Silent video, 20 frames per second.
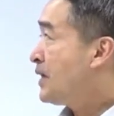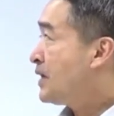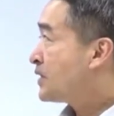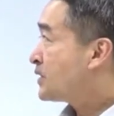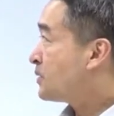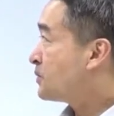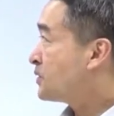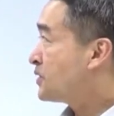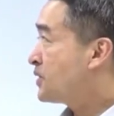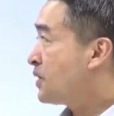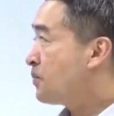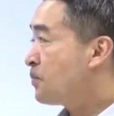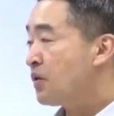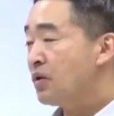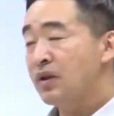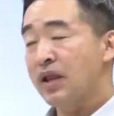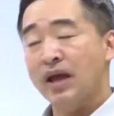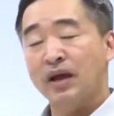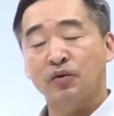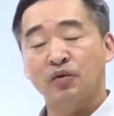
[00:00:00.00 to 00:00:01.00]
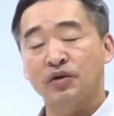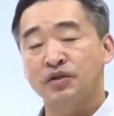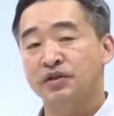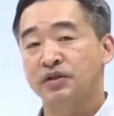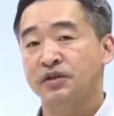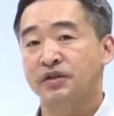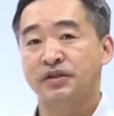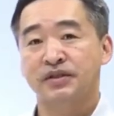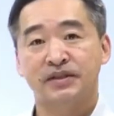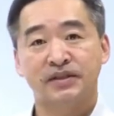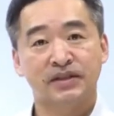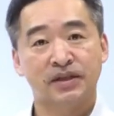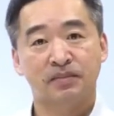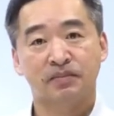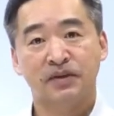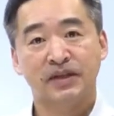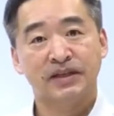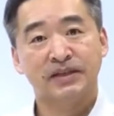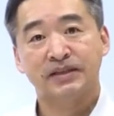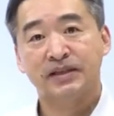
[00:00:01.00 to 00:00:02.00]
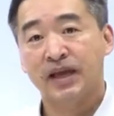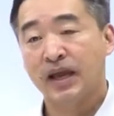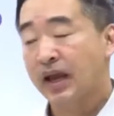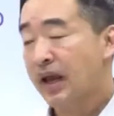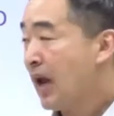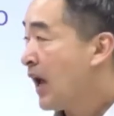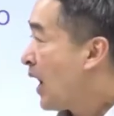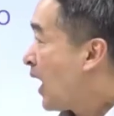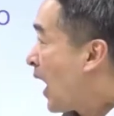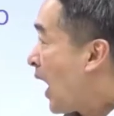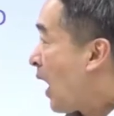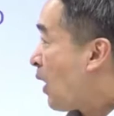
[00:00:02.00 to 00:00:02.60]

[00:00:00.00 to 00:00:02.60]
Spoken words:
Some simple language, you could simply say,